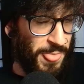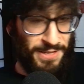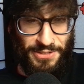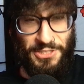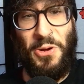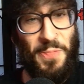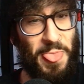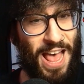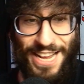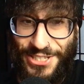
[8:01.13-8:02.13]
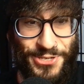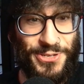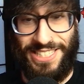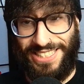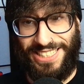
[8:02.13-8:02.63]
So, as you
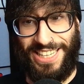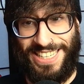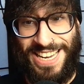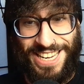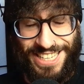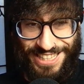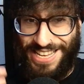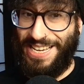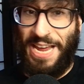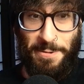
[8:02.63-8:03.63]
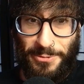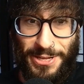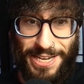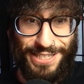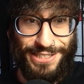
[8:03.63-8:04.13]
can see, the gameplay
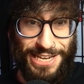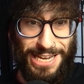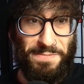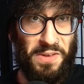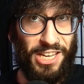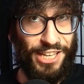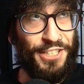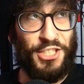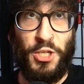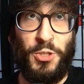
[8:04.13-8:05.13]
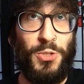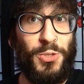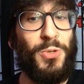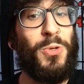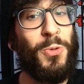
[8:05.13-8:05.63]
in this game is
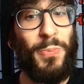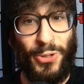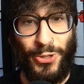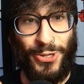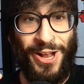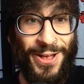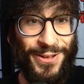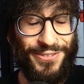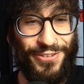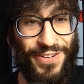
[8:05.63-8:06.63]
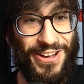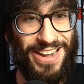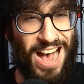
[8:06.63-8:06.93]
super fun.